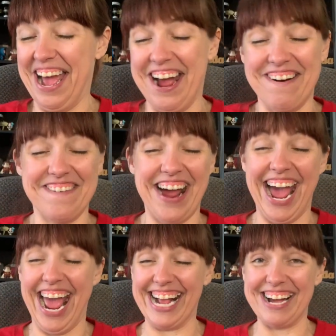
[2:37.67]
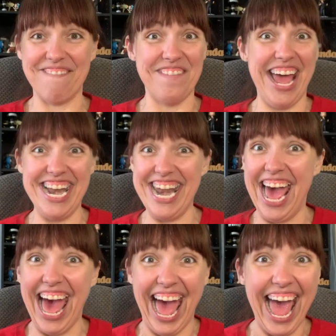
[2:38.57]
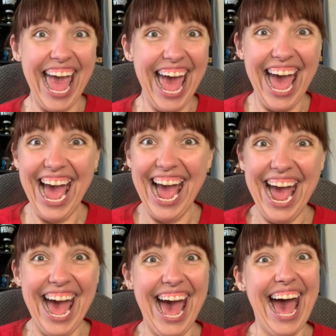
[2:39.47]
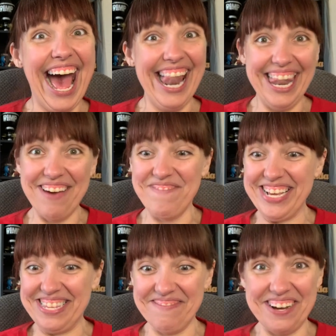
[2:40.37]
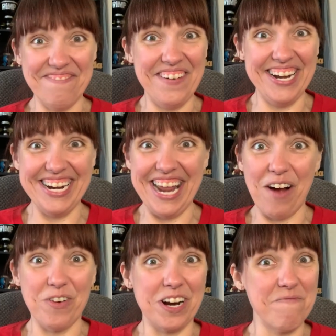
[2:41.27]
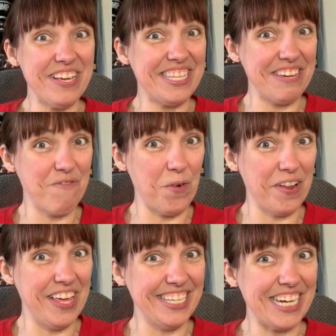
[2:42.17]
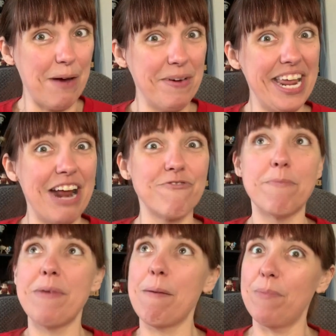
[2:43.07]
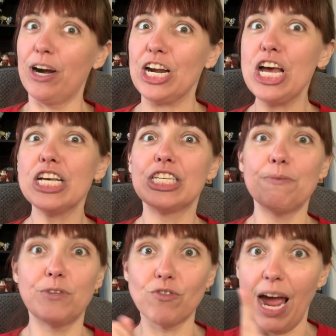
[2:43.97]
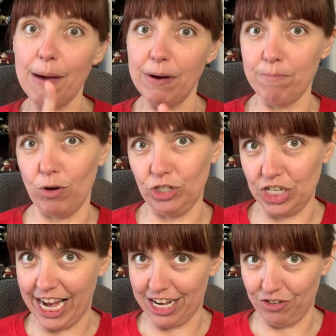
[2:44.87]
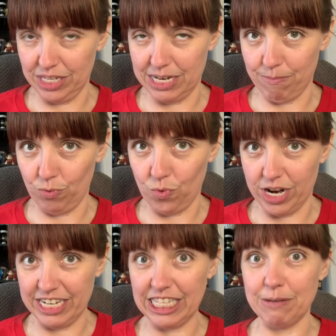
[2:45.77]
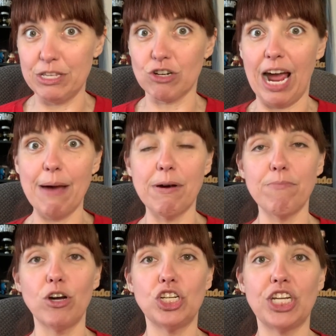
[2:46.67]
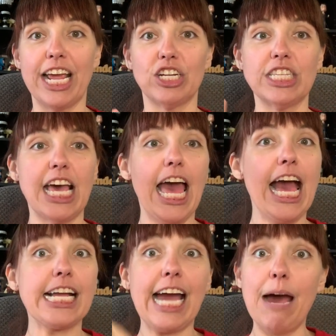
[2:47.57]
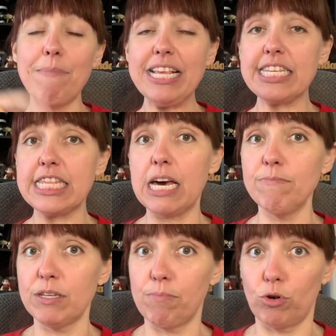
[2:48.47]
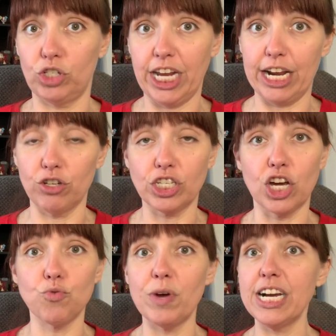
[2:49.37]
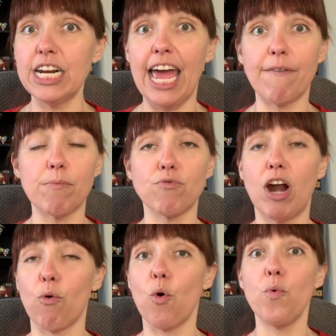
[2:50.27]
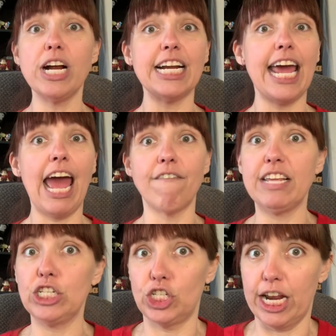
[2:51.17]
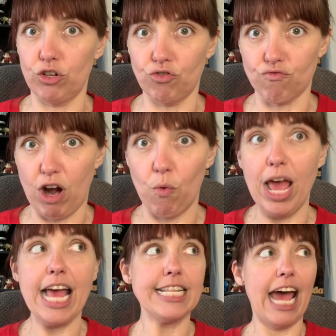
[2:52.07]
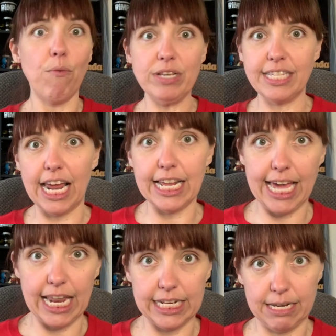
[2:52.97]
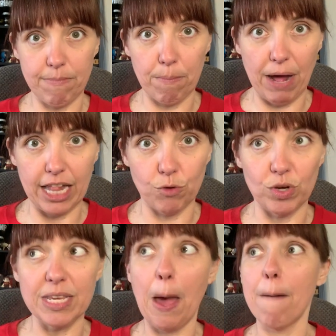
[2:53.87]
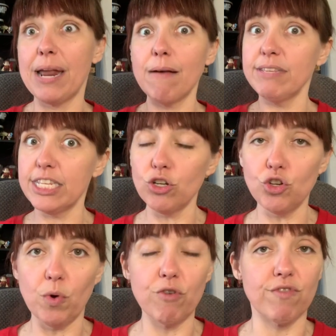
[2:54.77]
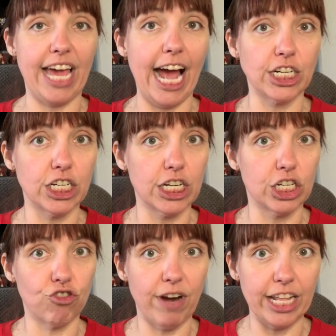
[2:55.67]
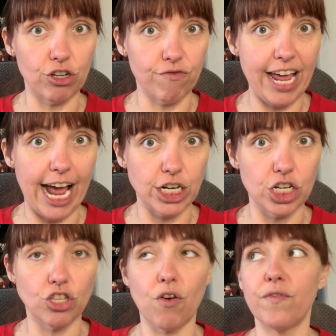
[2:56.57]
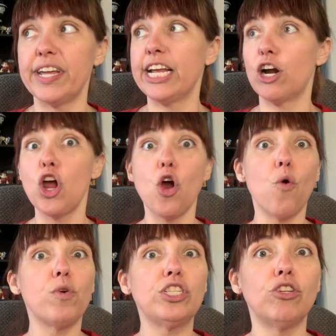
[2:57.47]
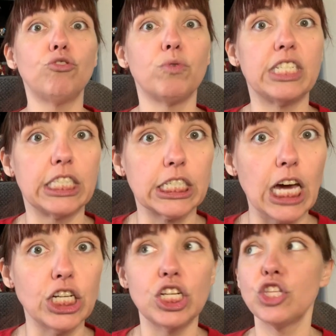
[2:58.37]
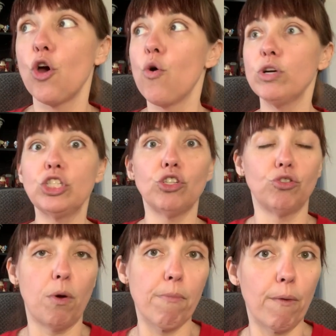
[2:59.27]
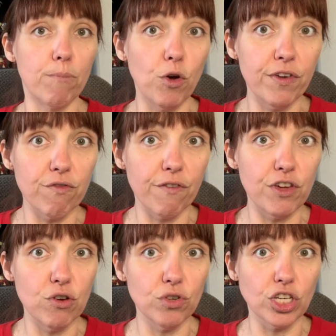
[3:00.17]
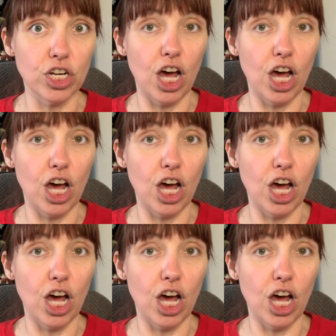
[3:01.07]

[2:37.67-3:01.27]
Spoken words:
All right, Govinda. I love me some Govinda now. We're going to be seeing more of these coming. And remember, subscribe on both channels, number one. Subscribe on both channels. Comments, thumbs on both channels, because we're going to have them grow. We're going to have these channels grow. That one's dedicated to my Bollywoods, but I'm still doing trailer reactions over here. We're still doing discussions. We're still doing movie reviews on